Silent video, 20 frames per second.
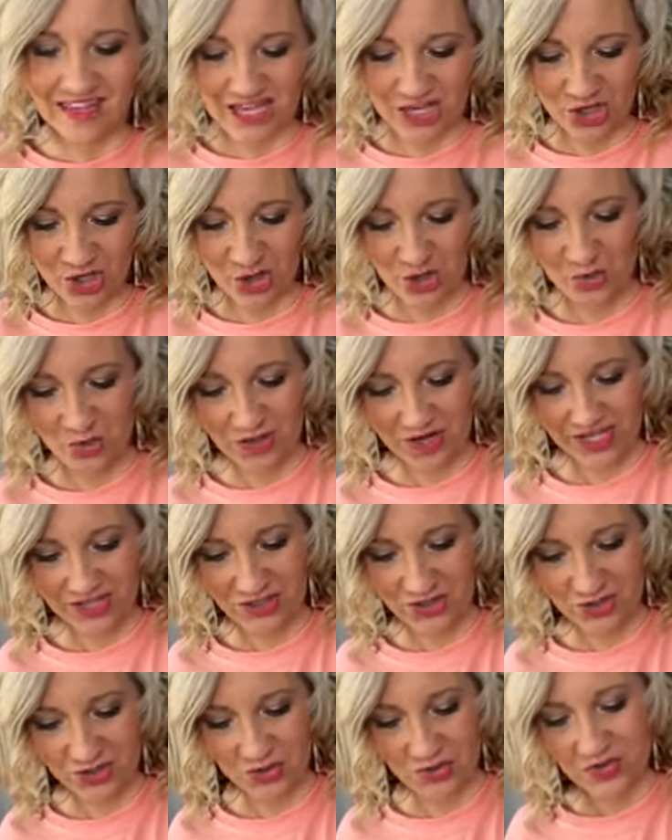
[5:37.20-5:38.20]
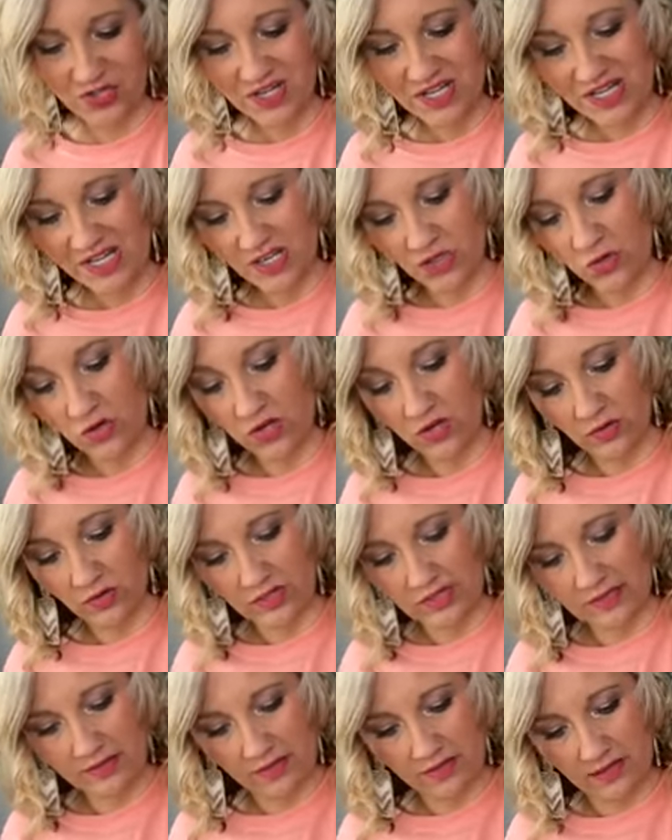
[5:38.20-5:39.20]
Thank you, Rachel. You can
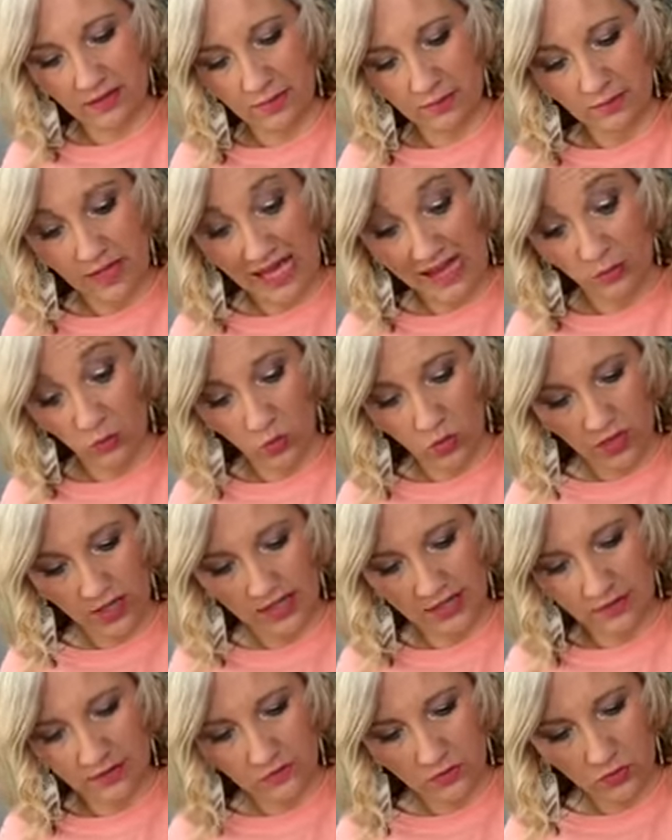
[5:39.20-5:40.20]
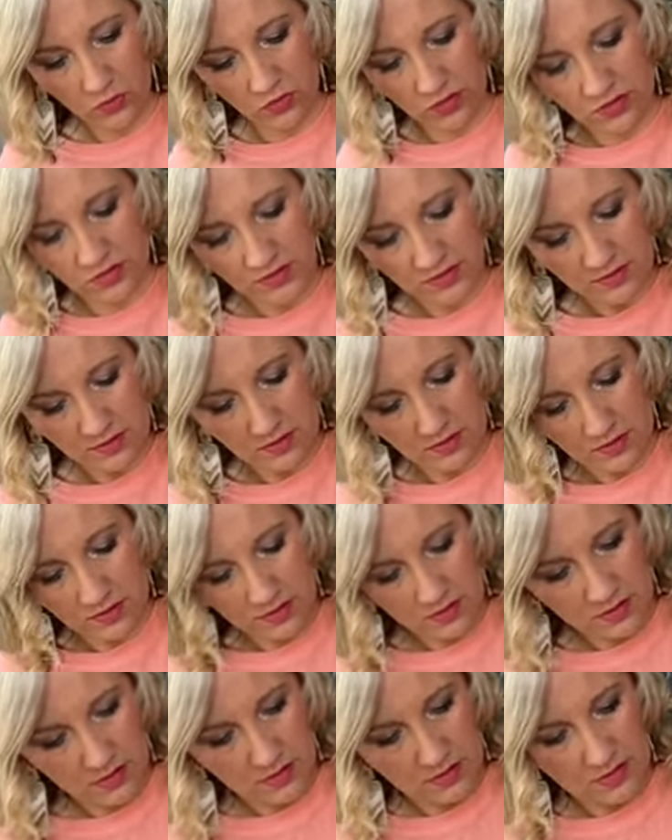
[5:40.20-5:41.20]
always add white, of course,
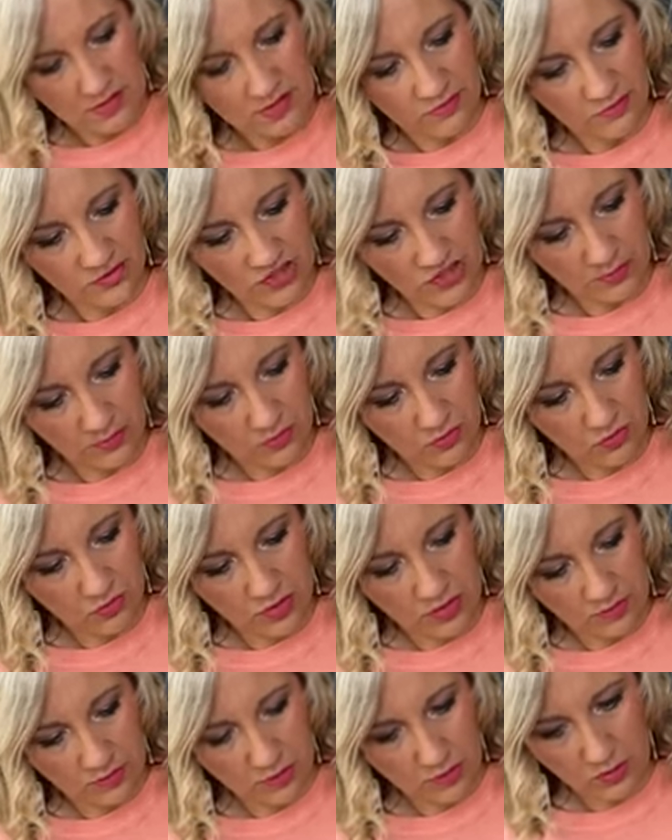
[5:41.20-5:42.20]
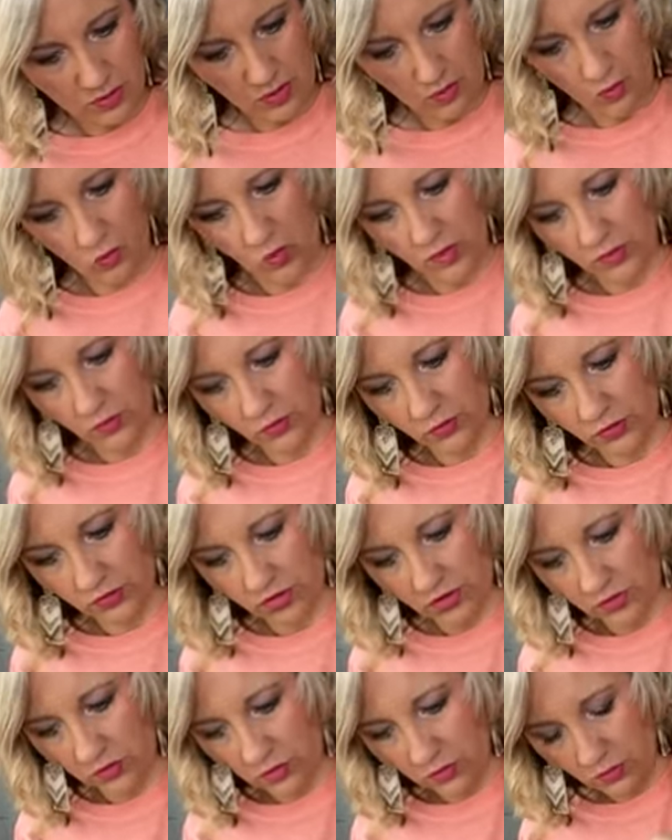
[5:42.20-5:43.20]
which I probably will
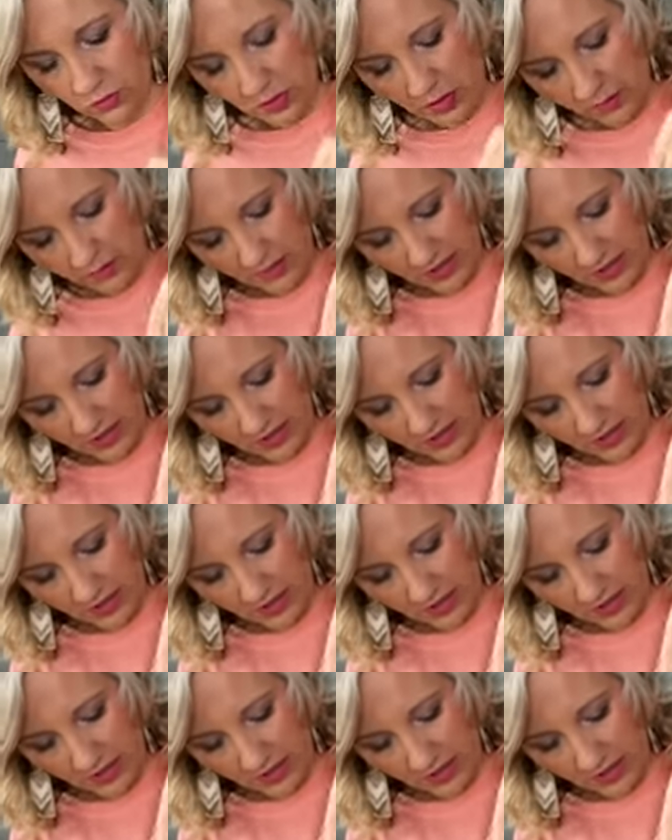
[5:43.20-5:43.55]
do,